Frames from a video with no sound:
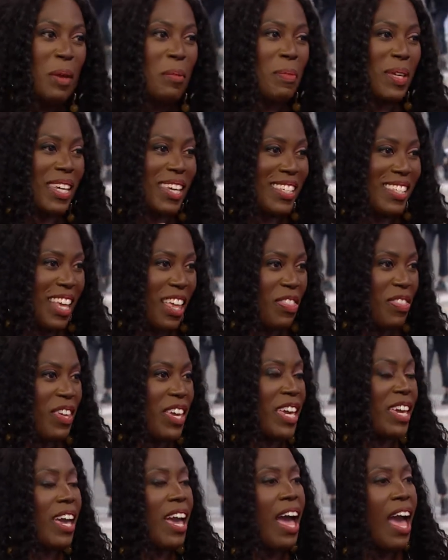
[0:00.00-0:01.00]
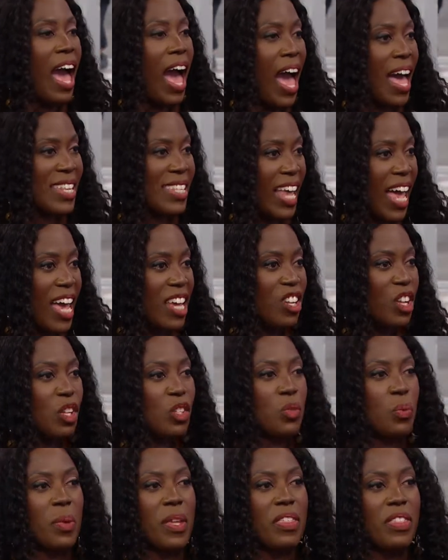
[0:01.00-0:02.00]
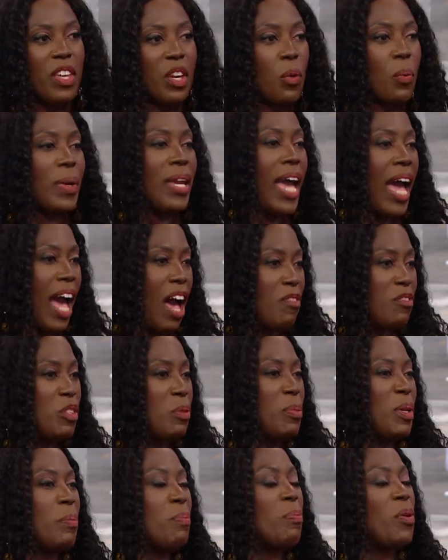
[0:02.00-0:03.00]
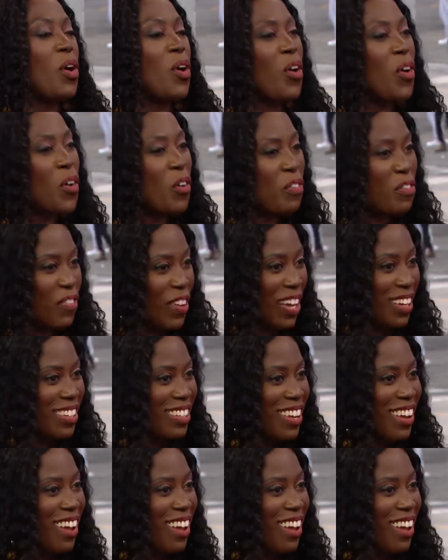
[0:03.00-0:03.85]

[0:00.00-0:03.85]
because I think as adults, we think we have to be perfect mm